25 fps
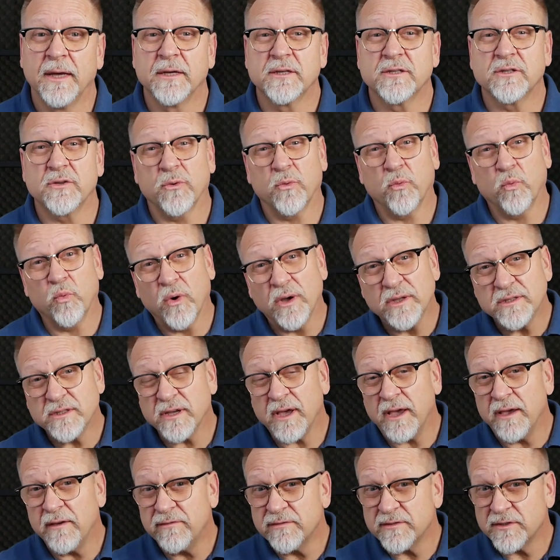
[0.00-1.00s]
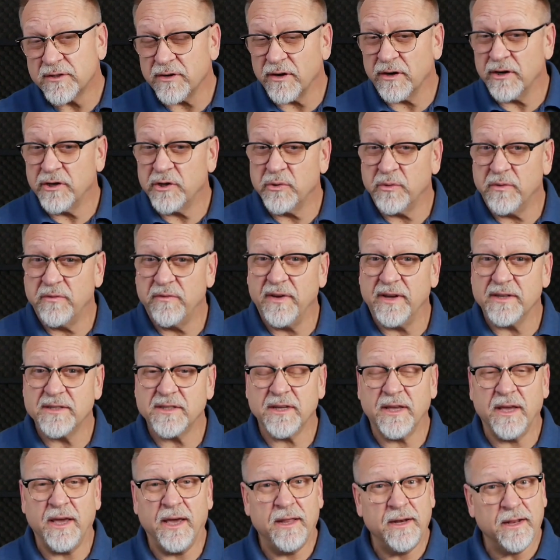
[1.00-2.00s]
So once I've started to
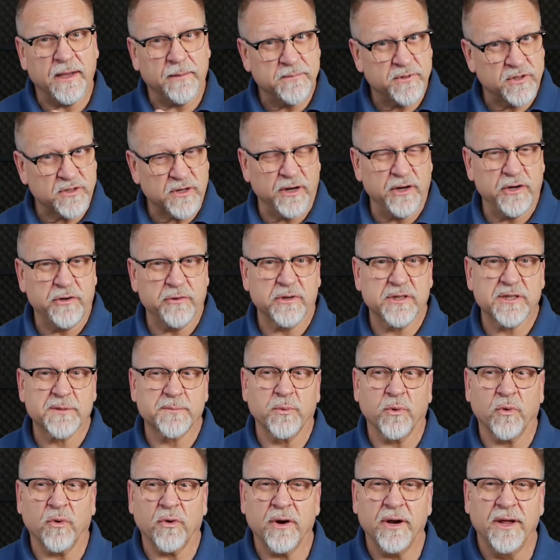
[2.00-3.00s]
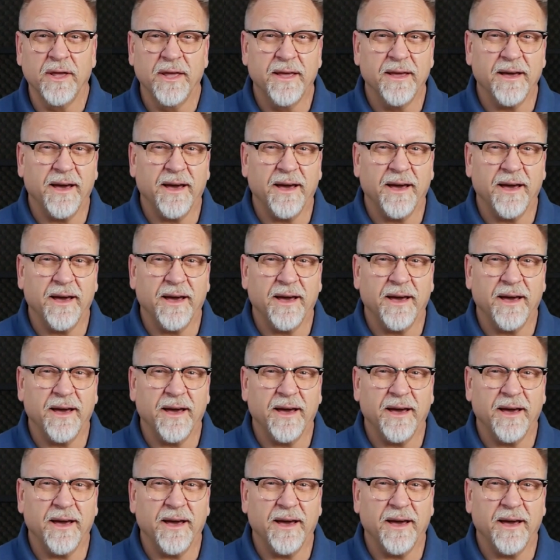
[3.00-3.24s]
investigate, I'm starting to explore,